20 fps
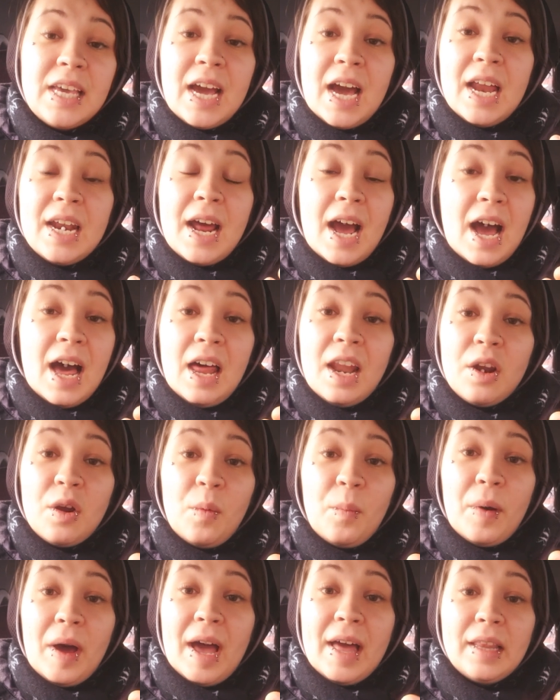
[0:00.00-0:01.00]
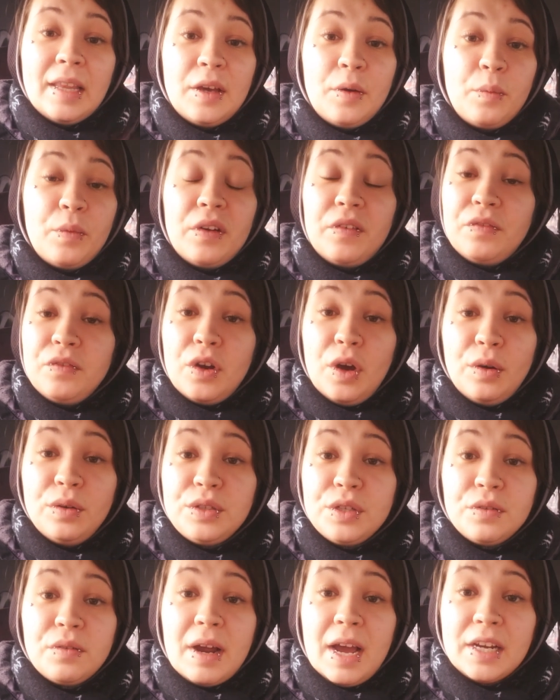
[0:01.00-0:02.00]
on autopilot with no
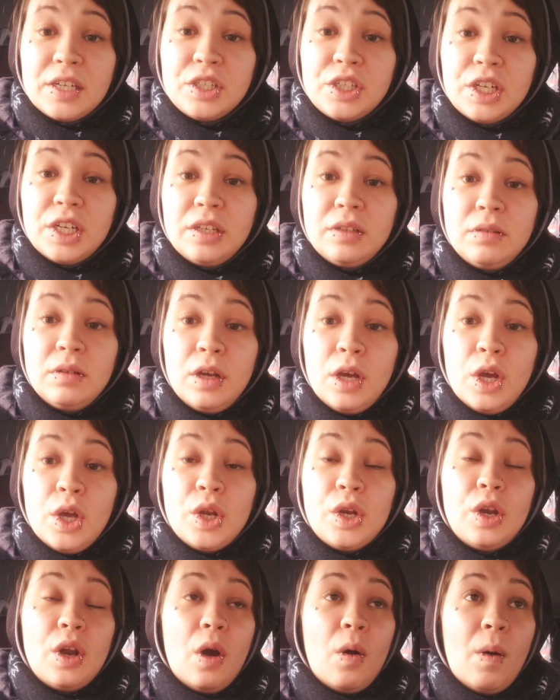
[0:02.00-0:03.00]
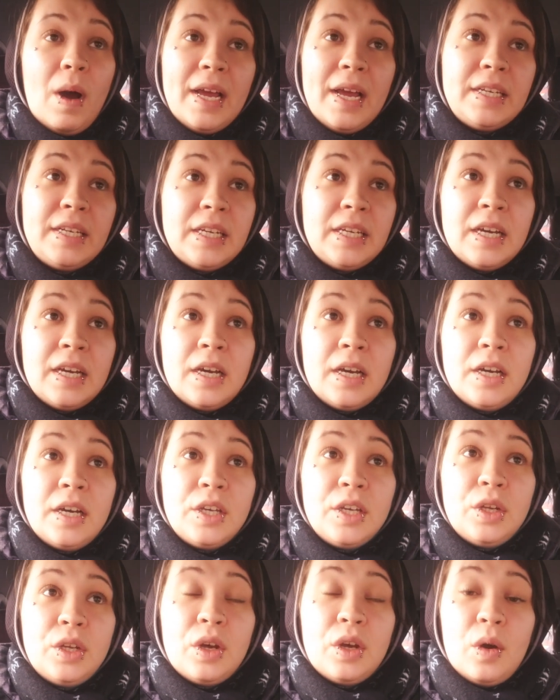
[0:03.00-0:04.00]
direction, no idea,
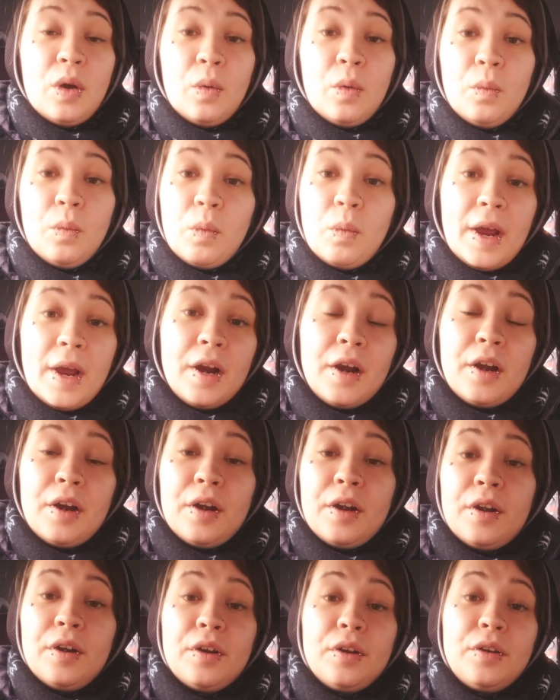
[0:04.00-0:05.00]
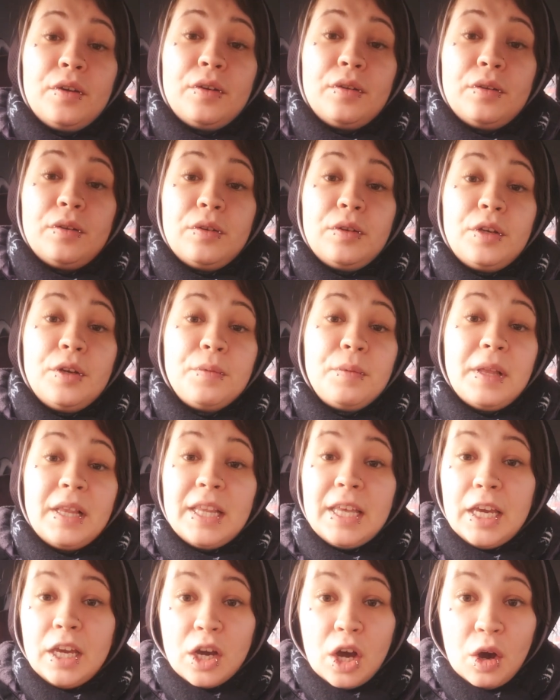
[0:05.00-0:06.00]
where you're
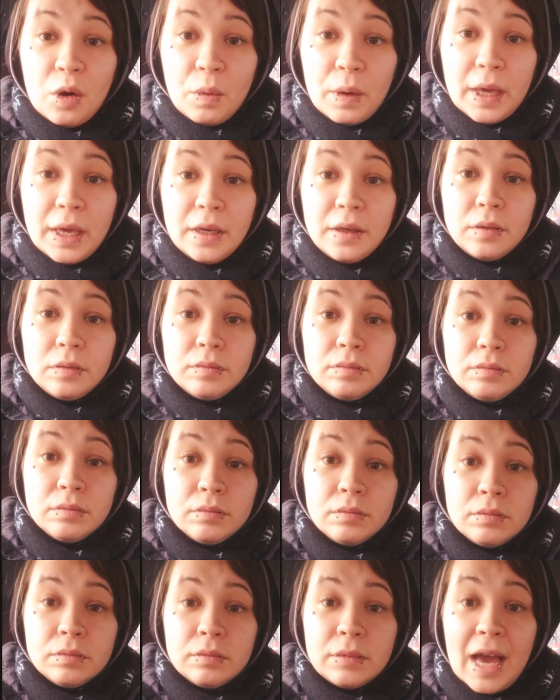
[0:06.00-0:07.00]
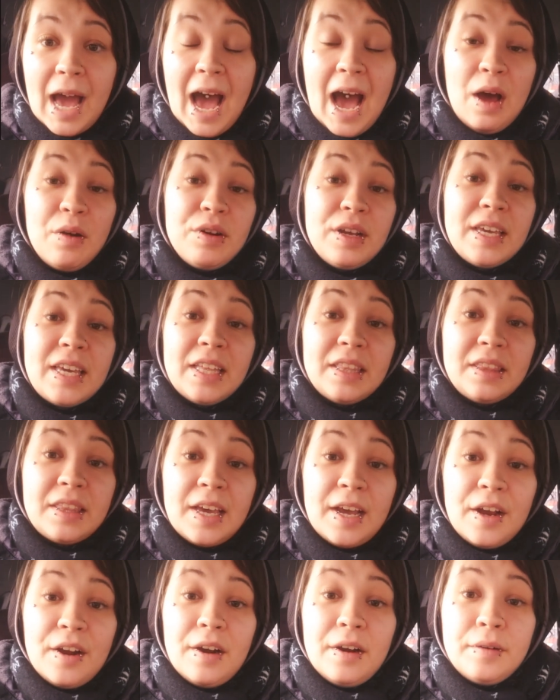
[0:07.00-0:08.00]
really going, how to get
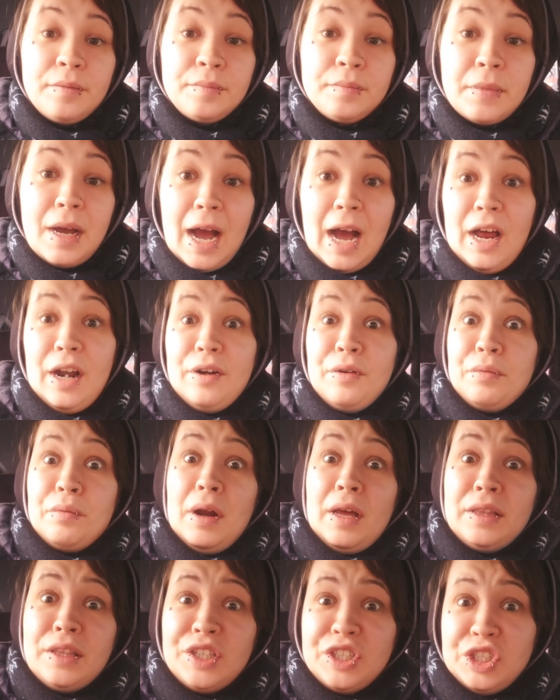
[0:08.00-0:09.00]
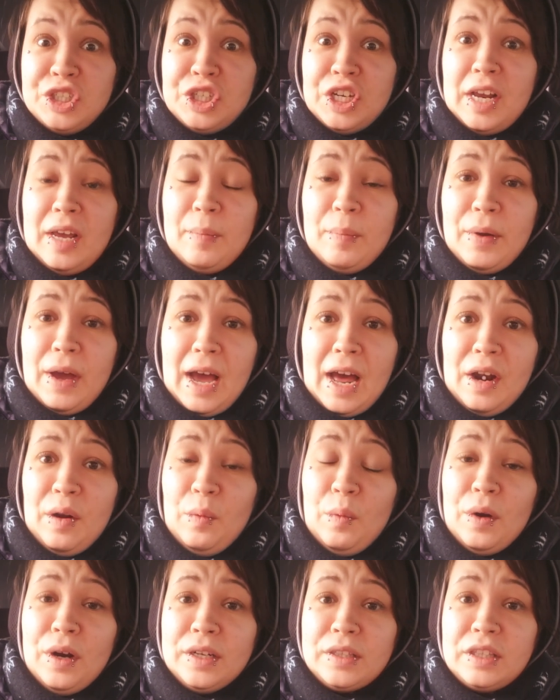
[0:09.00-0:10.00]
there, how to run the ship, how to
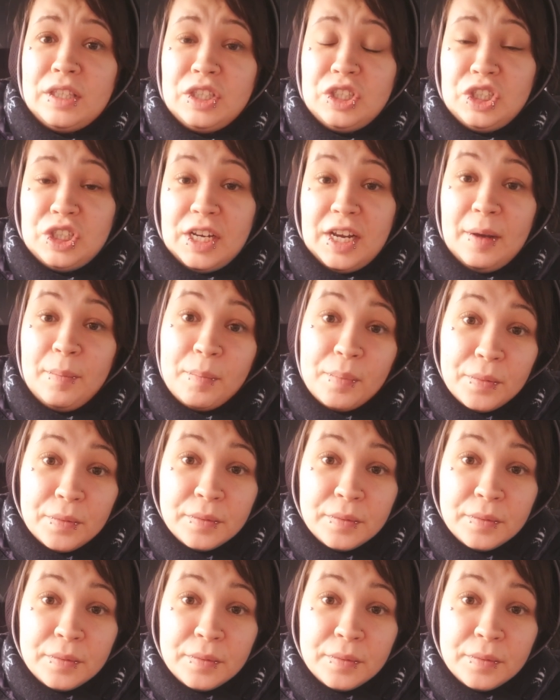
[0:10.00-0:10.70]
work the ship.